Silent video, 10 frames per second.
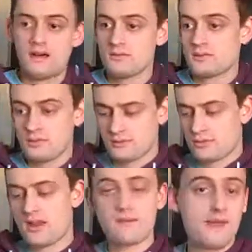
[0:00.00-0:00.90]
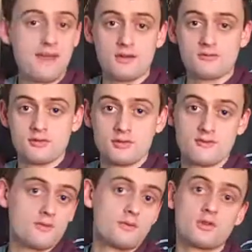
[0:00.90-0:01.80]
With Greg Bear, who wrote
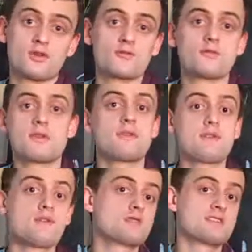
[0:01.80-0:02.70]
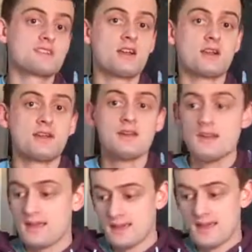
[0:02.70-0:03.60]
with Forerunner Saga.
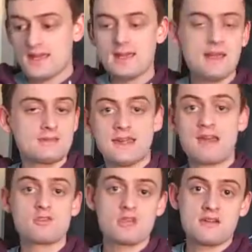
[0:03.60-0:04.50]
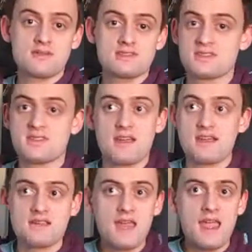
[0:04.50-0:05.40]
He and Karen Travis,
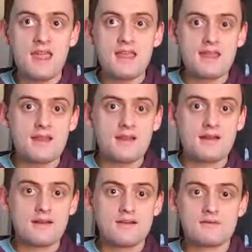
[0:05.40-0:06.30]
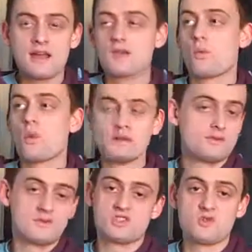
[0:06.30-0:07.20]
they write
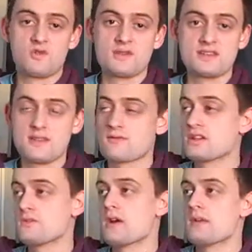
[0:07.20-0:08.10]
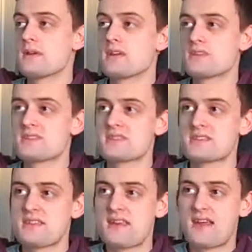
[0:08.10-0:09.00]
wonderful stories, they really do.
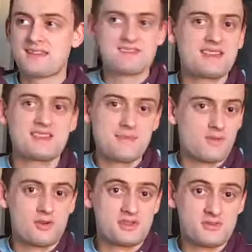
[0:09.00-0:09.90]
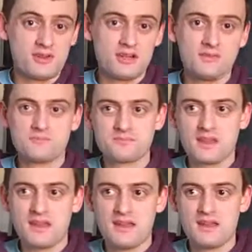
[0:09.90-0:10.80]
Because, and this before as well,
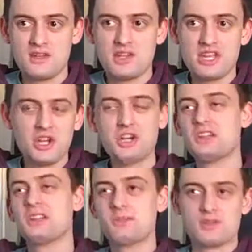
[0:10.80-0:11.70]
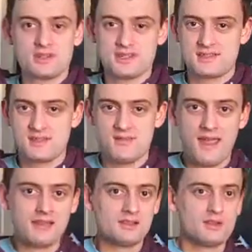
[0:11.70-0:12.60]
the early books of
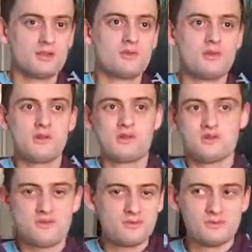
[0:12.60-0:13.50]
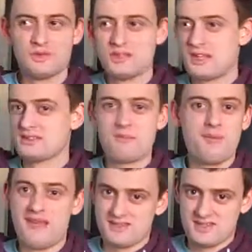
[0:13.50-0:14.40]
Halo were not the
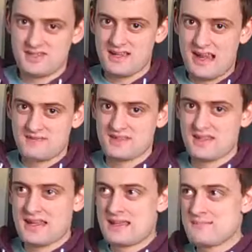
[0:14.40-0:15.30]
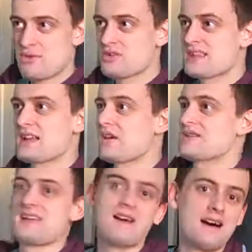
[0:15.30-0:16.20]
best, I have to say. Books like
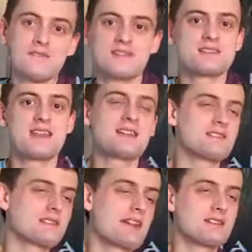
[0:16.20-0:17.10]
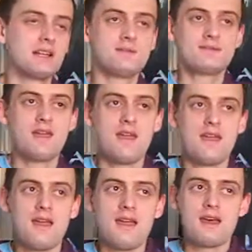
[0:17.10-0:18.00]
Contact Harvest,
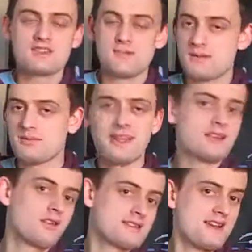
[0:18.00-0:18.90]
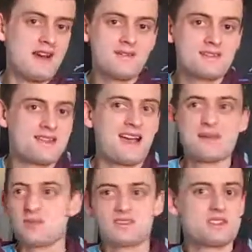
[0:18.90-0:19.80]
some people like Contact Harvest, I
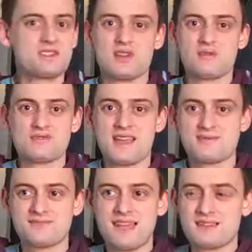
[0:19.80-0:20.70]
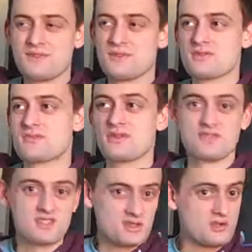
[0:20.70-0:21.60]
personally don't. I kind of thought it was a bit of a
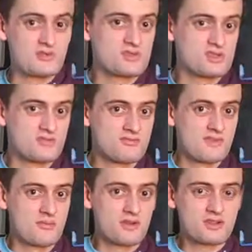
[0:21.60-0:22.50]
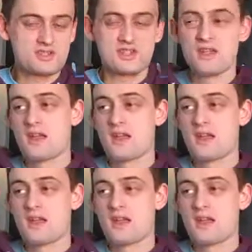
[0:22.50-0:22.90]
snooze, if I'm honest.